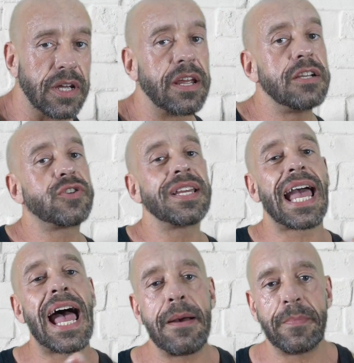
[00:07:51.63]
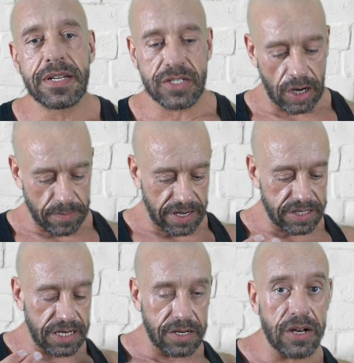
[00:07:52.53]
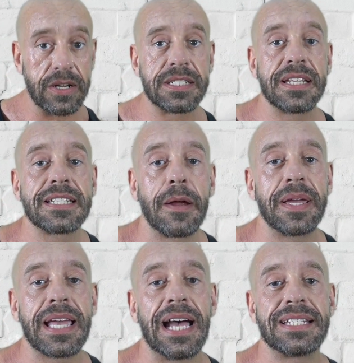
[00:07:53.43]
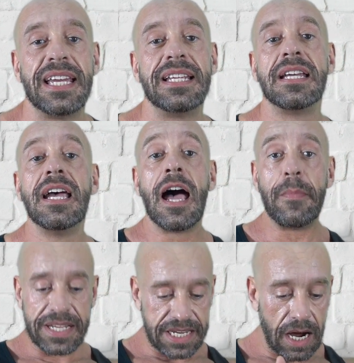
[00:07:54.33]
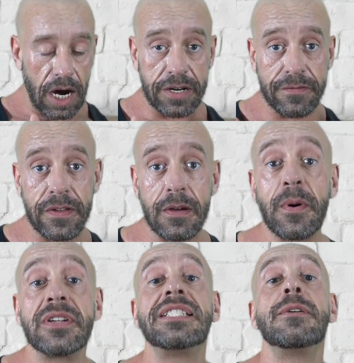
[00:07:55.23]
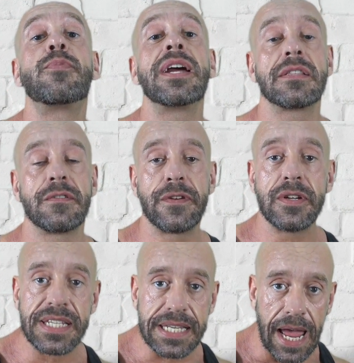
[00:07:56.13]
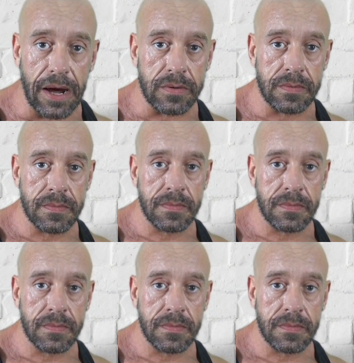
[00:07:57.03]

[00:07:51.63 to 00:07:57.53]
I don't drink at mealtime because it dilutes the stomach acid and makes it harder for your body to break the foods down.